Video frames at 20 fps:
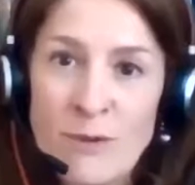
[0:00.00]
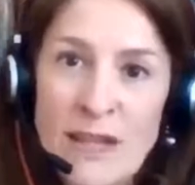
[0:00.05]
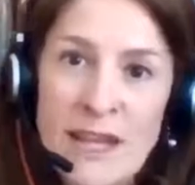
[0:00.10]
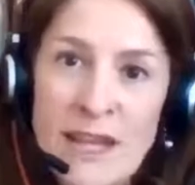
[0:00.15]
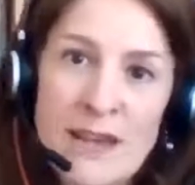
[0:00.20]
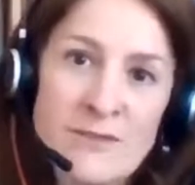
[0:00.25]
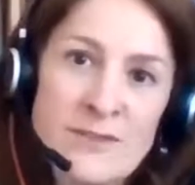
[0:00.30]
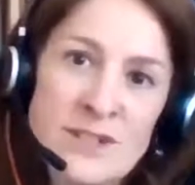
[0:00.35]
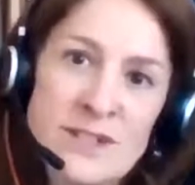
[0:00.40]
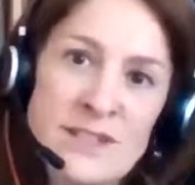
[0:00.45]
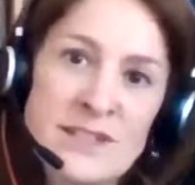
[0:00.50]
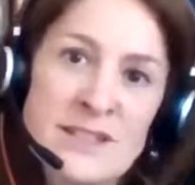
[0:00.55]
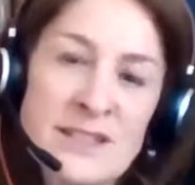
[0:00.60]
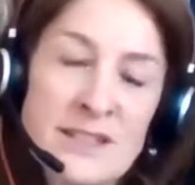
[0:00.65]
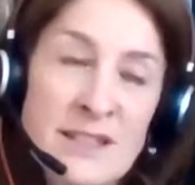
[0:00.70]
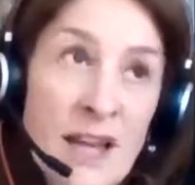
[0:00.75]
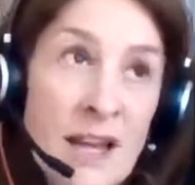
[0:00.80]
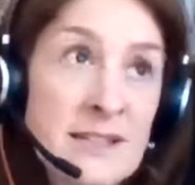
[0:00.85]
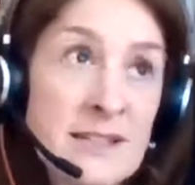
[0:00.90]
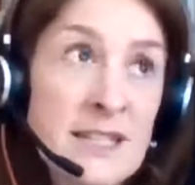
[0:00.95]
we have just
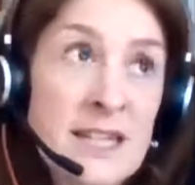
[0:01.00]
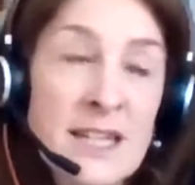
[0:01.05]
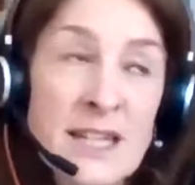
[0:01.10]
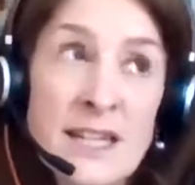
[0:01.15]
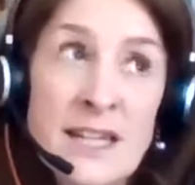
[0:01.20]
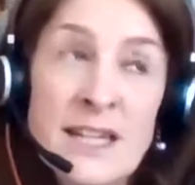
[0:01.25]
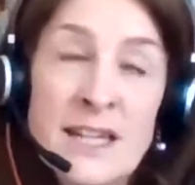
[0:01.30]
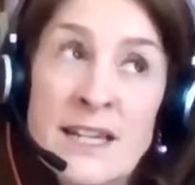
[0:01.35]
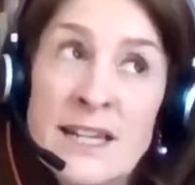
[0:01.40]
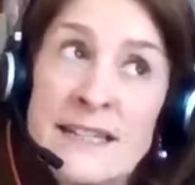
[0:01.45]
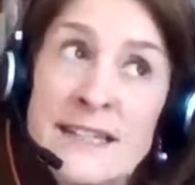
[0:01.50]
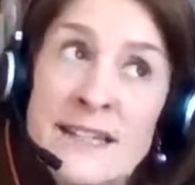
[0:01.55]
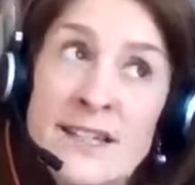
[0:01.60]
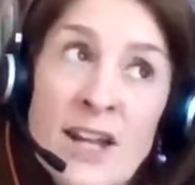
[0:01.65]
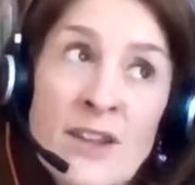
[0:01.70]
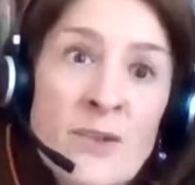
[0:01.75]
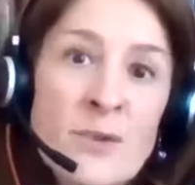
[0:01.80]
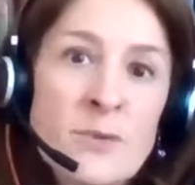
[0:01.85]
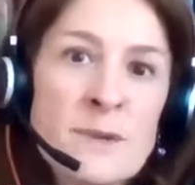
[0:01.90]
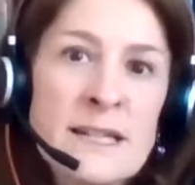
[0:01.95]
discussed. And
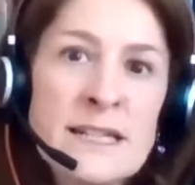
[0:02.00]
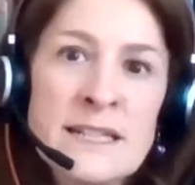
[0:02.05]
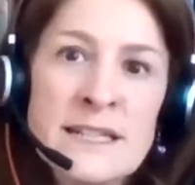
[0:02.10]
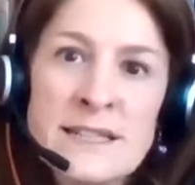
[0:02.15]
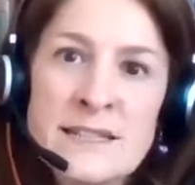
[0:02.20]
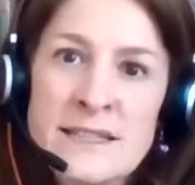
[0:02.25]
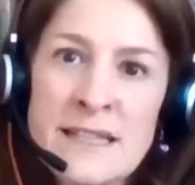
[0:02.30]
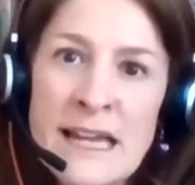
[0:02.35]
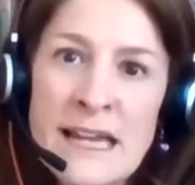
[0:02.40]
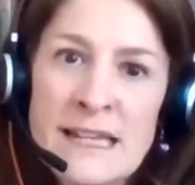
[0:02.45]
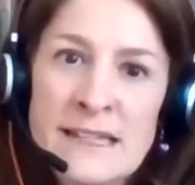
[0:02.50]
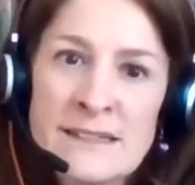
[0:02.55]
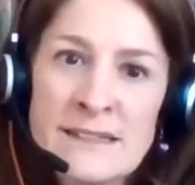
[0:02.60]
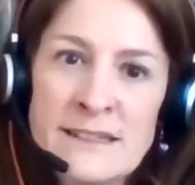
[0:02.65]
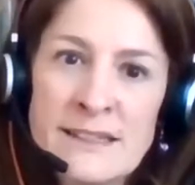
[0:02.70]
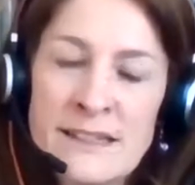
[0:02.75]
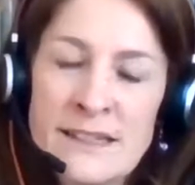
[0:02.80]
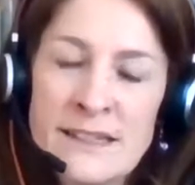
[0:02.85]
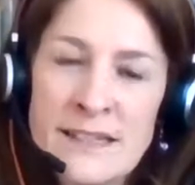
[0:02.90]
another one is that